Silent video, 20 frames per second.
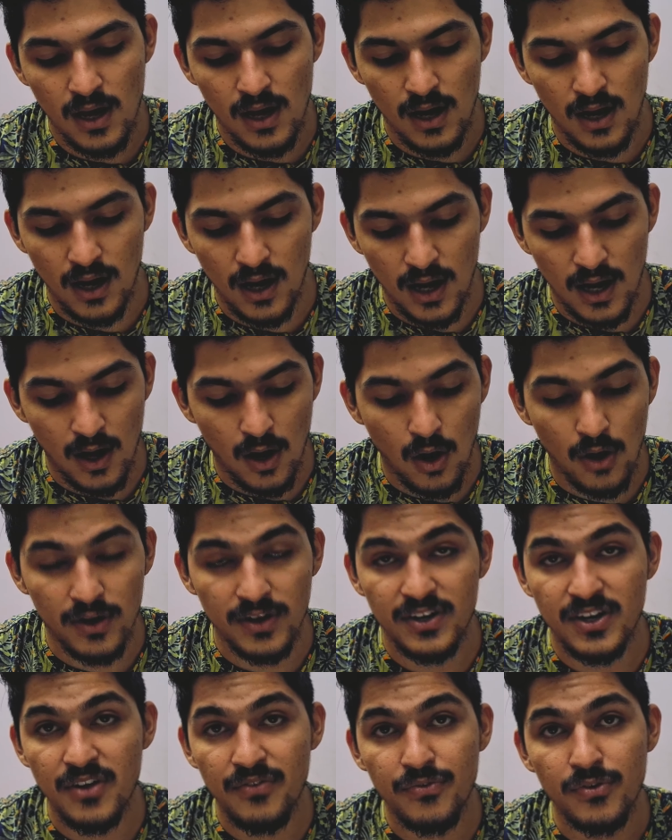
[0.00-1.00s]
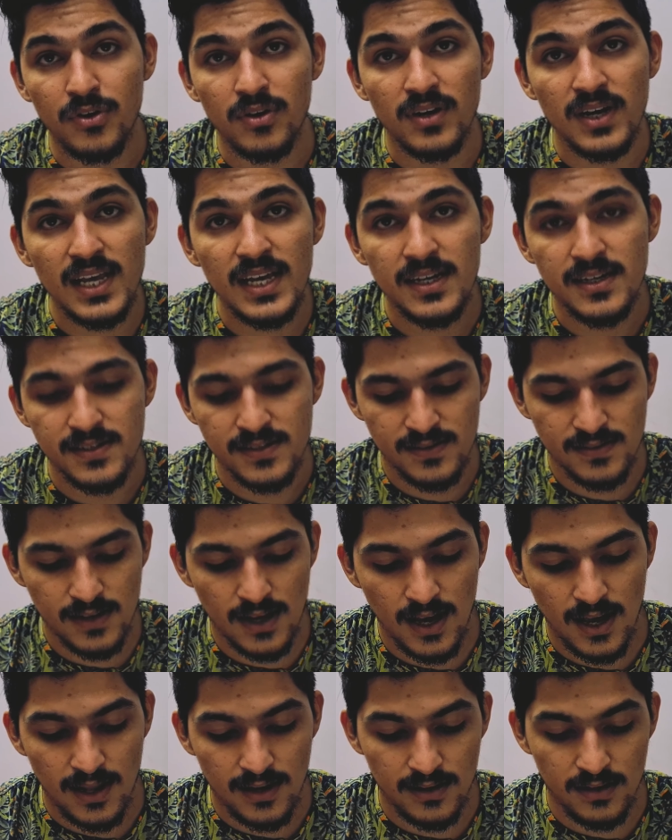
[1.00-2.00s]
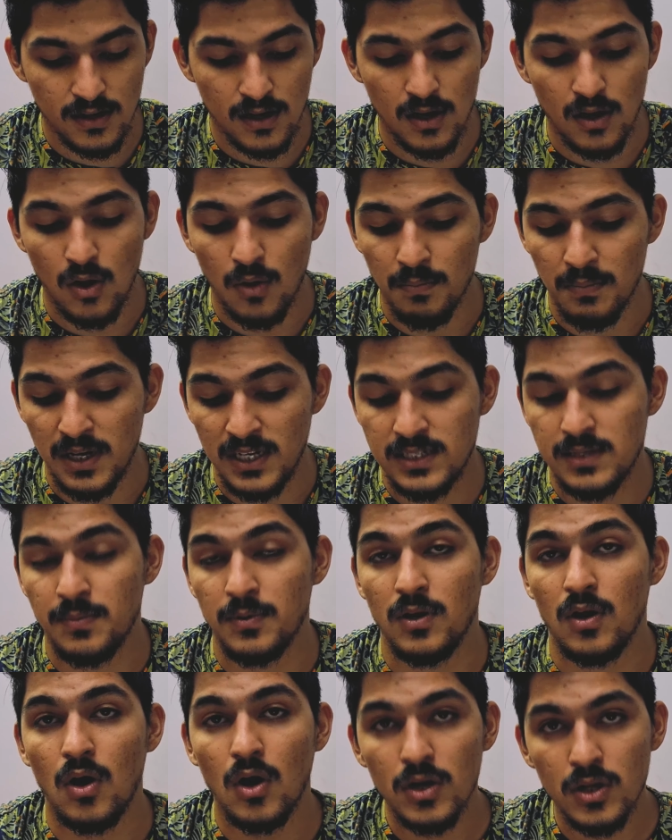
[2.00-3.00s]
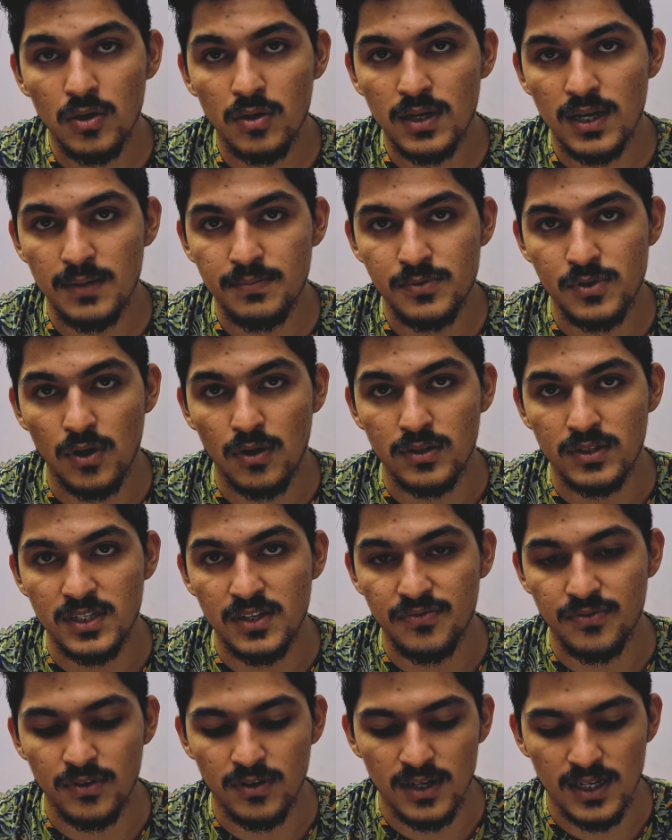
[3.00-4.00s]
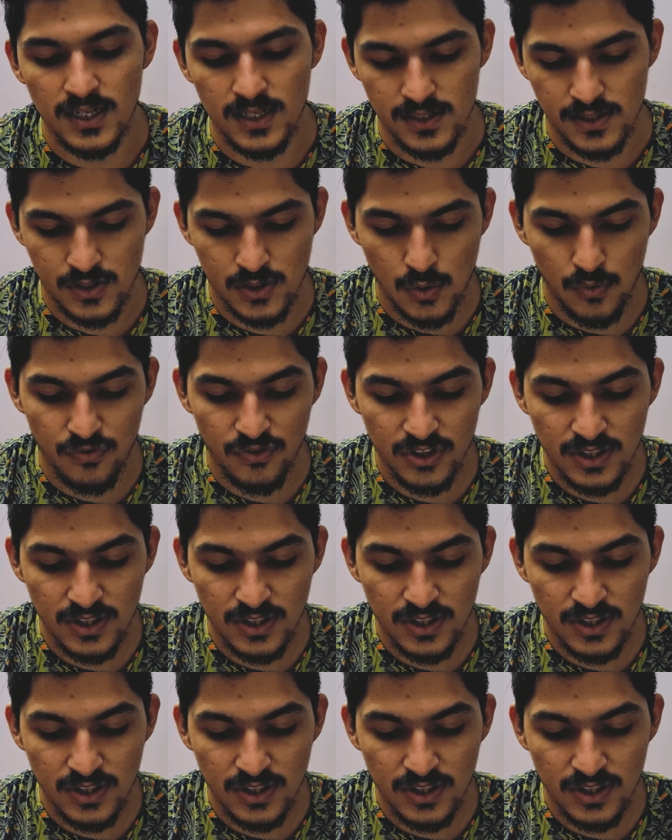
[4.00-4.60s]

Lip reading: on different layers and multiple audio clips on different layers. So for